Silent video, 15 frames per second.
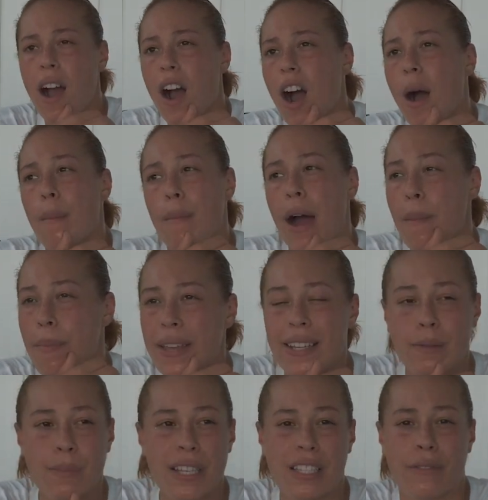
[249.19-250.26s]
Uh, my
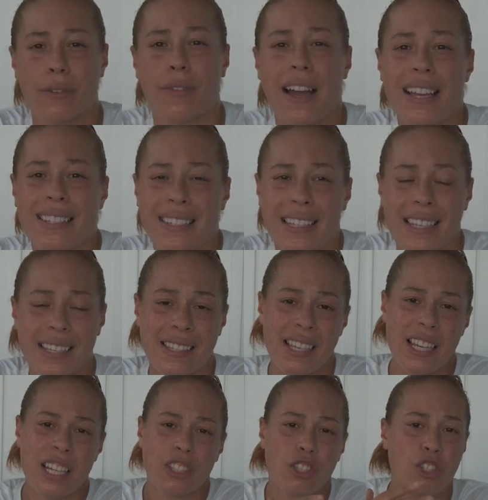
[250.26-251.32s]
biggest piece of advice
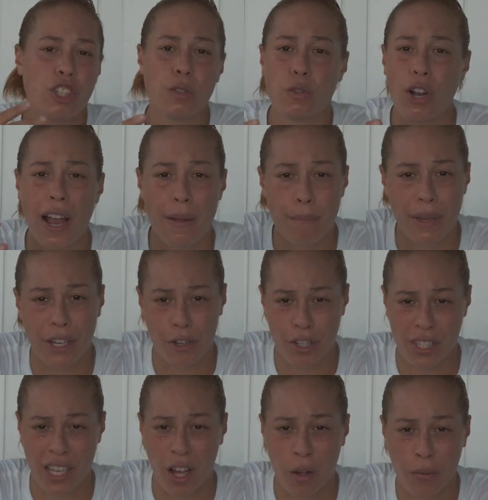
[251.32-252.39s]
is to just try and be
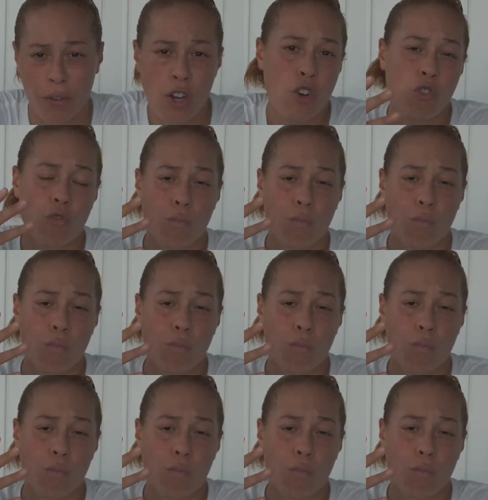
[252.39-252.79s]
yourself.